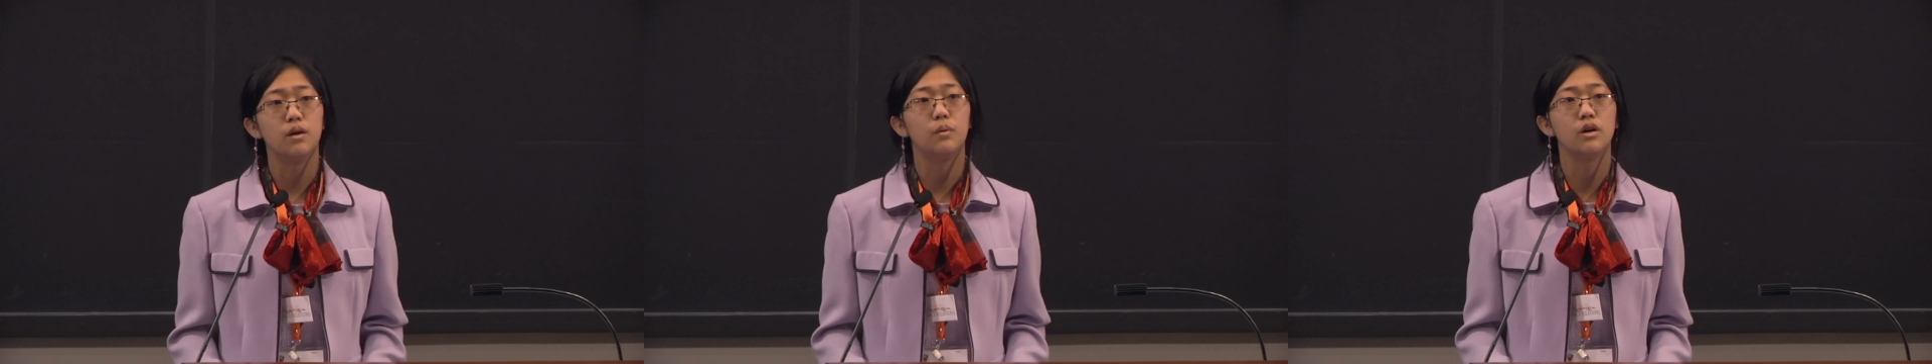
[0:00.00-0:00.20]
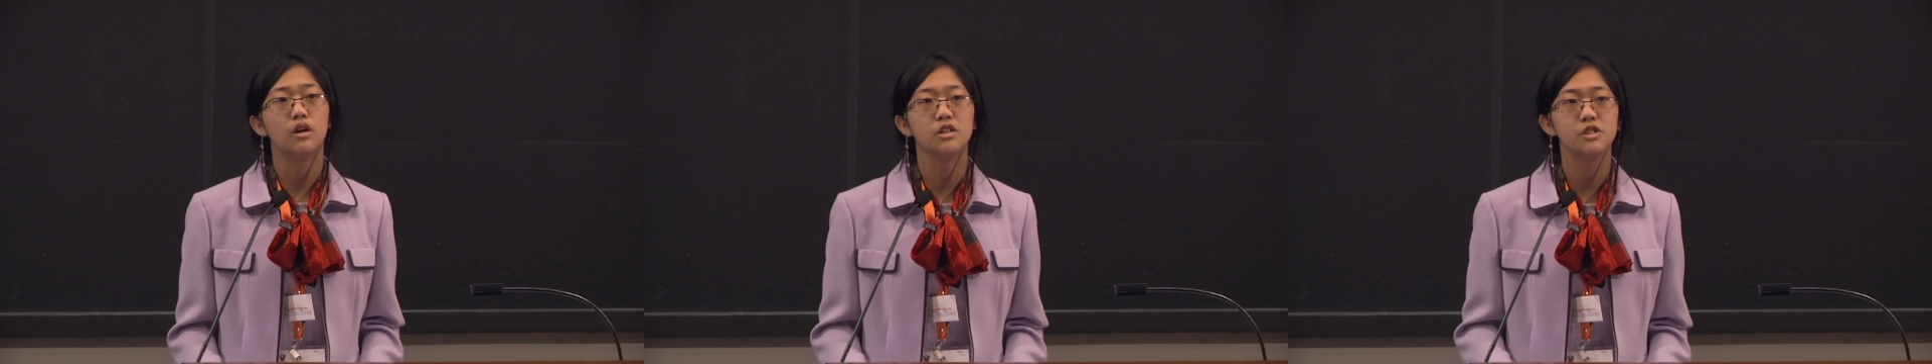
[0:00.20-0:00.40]

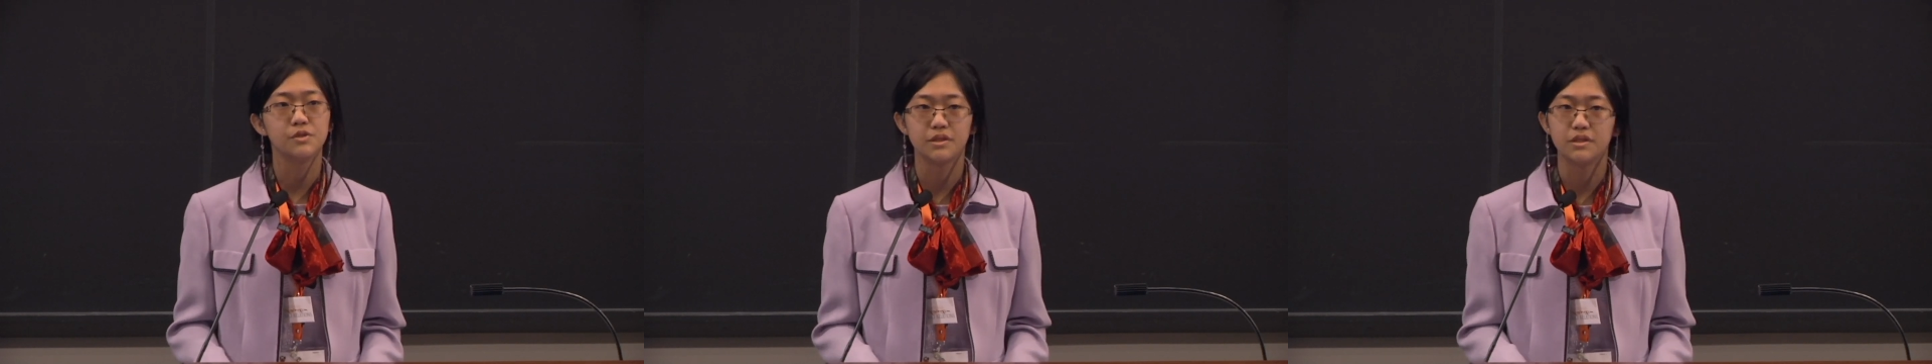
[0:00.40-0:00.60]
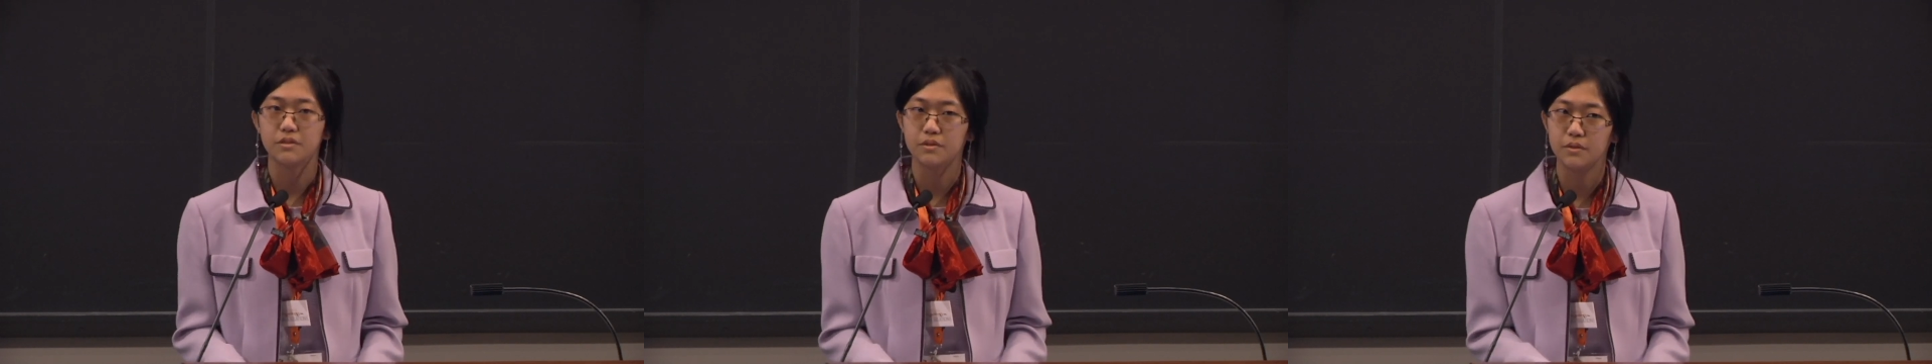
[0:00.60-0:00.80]

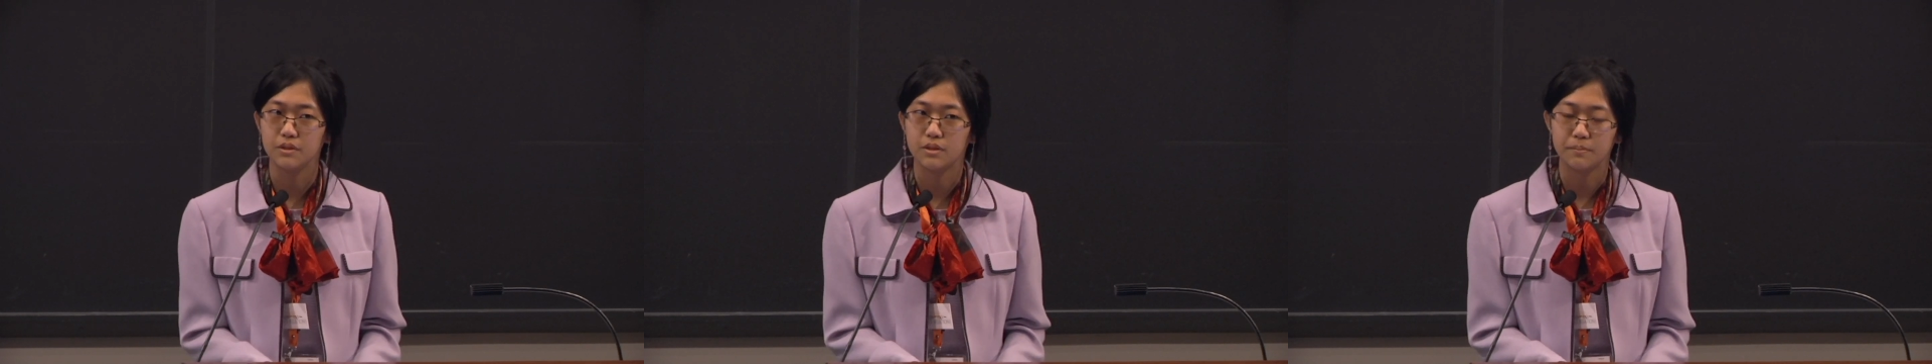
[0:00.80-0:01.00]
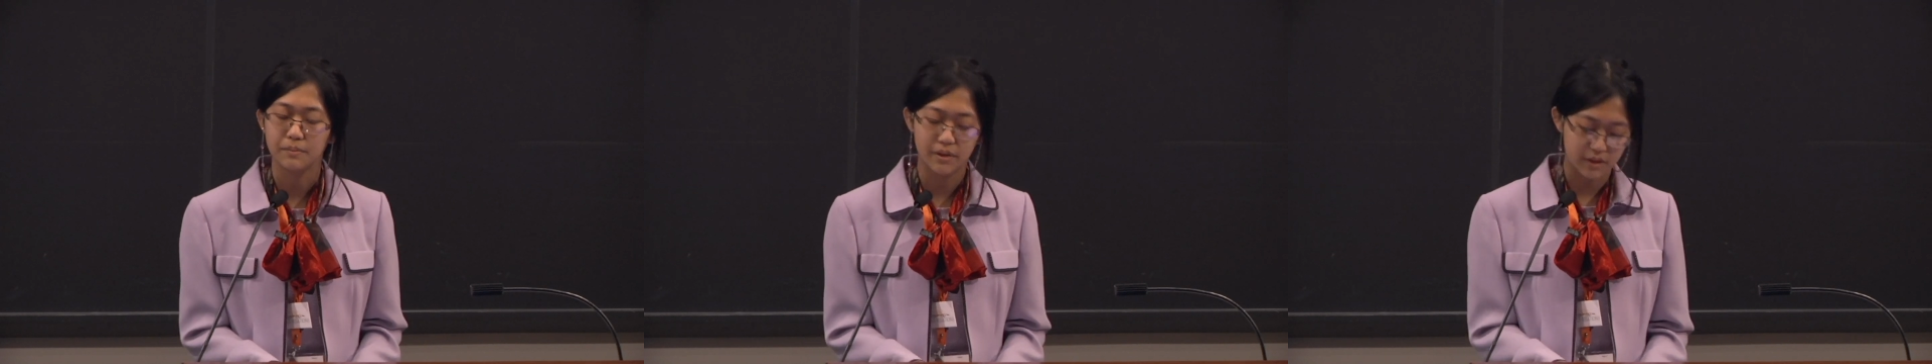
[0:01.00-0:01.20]

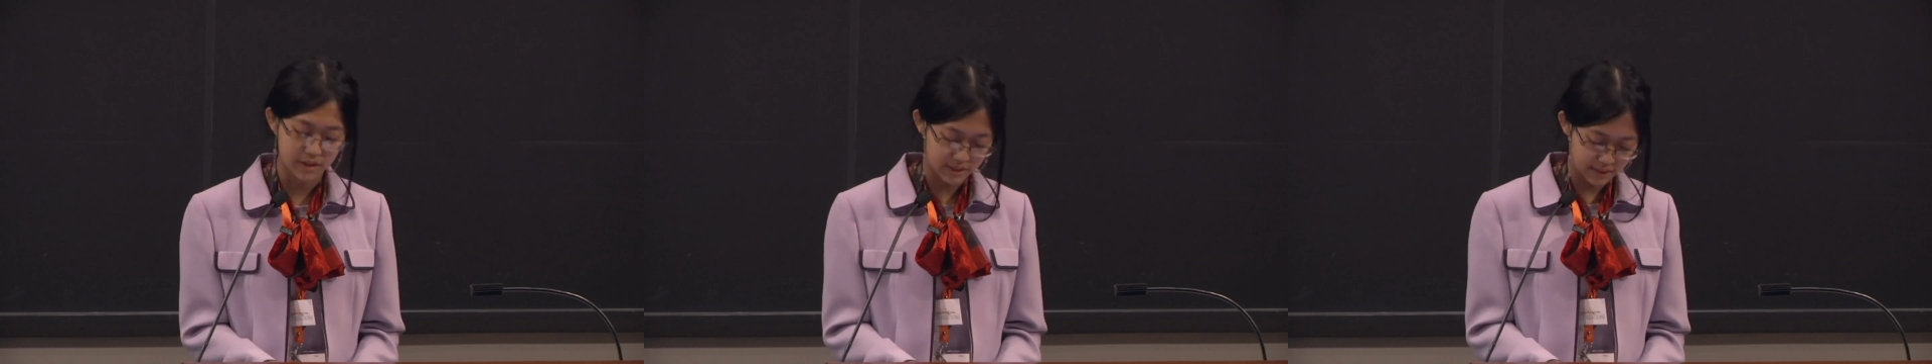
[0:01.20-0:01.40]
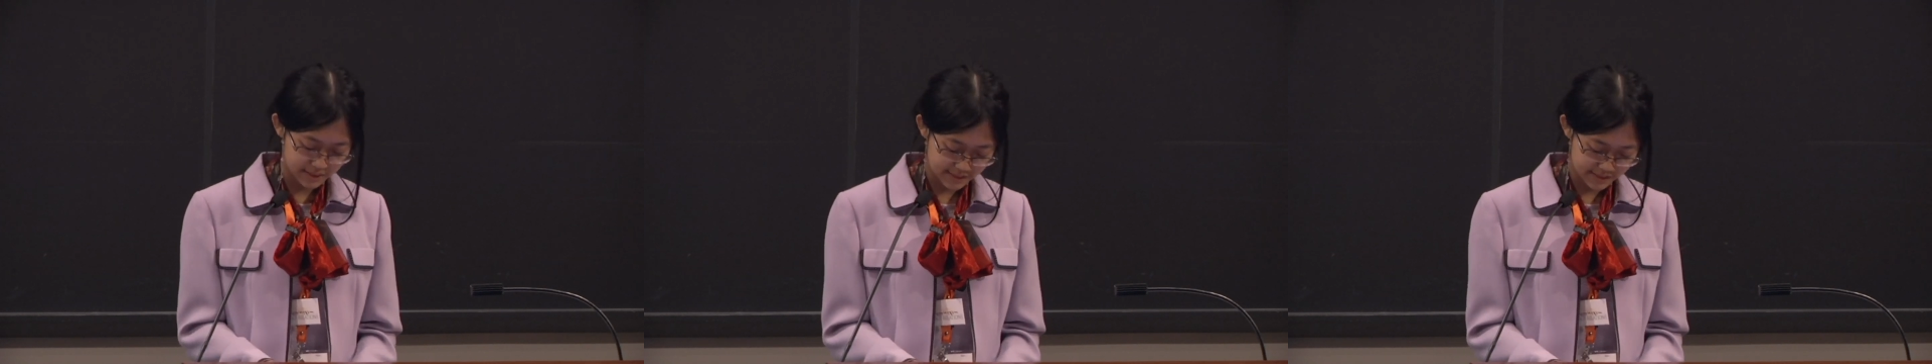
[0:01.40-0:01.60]
100-year-old
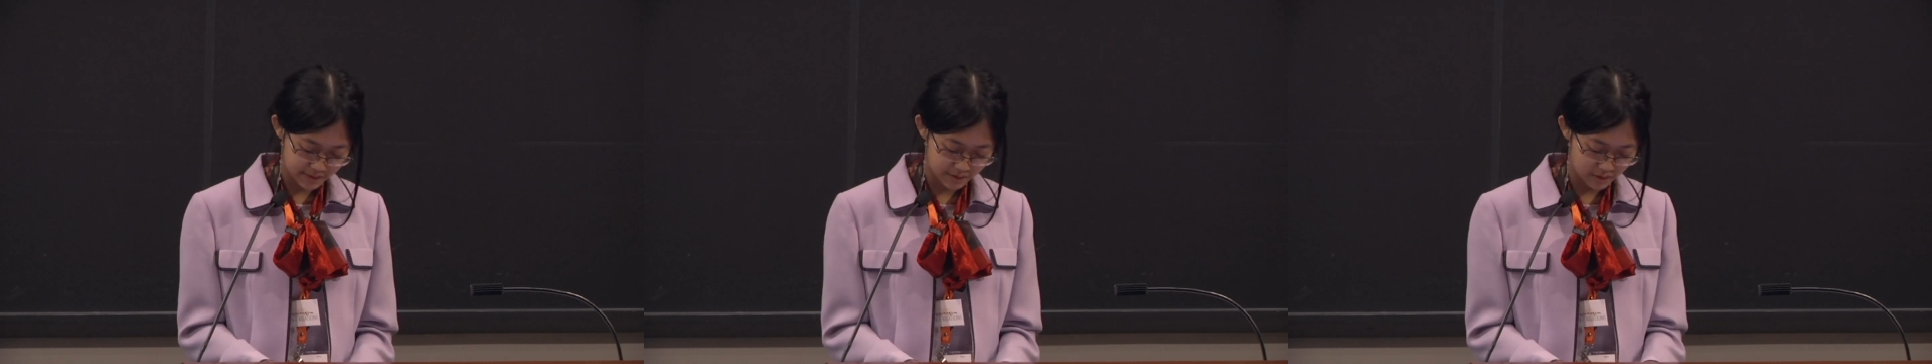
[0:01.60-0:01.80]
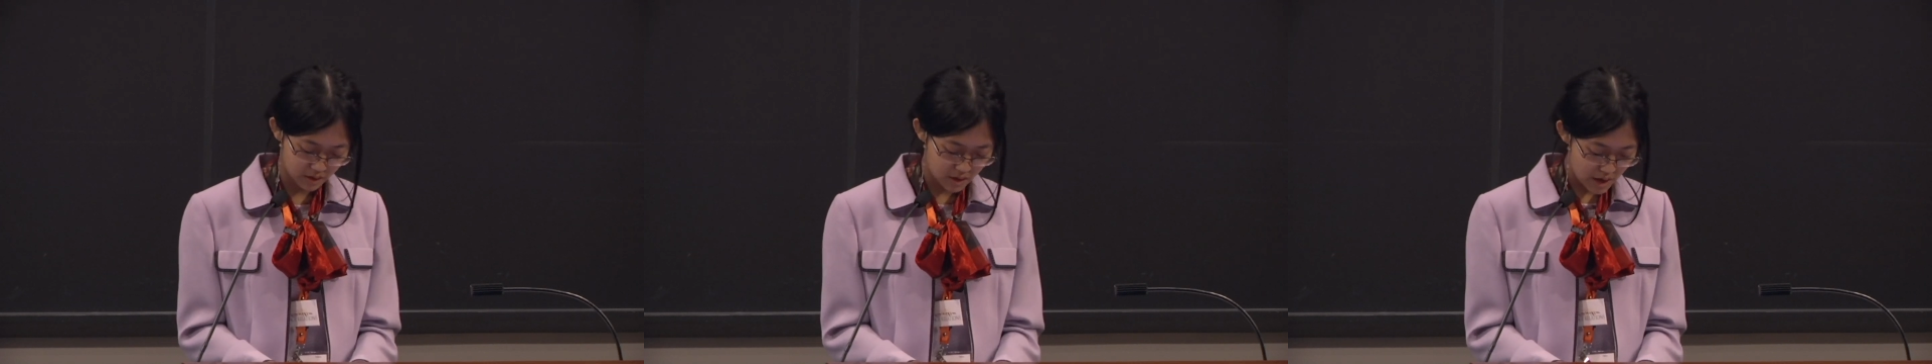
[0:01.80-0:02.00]
American
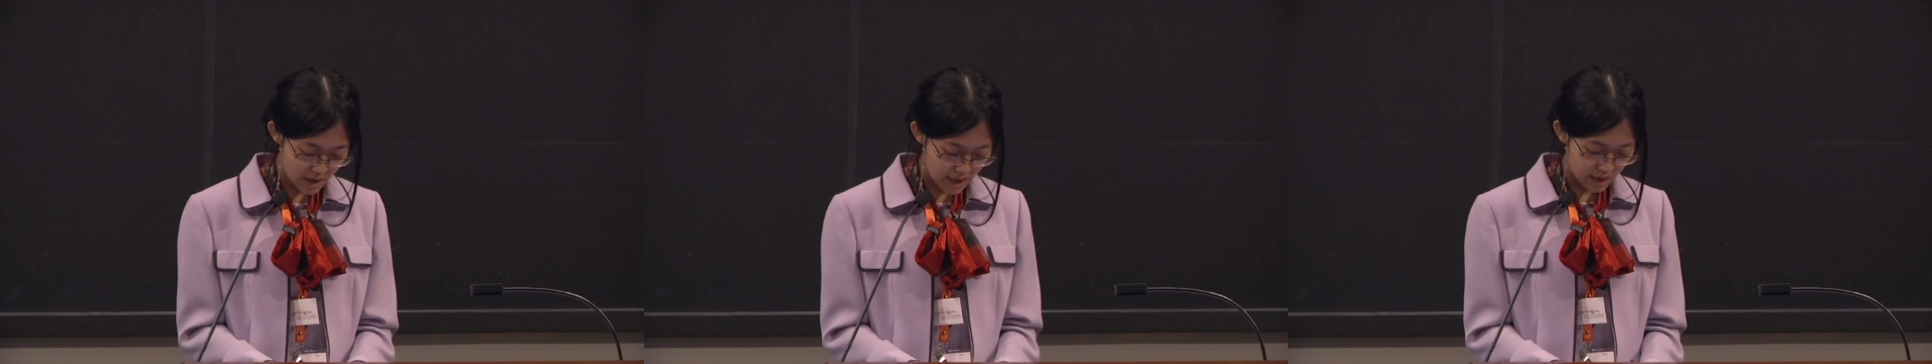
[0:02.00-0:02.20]
listener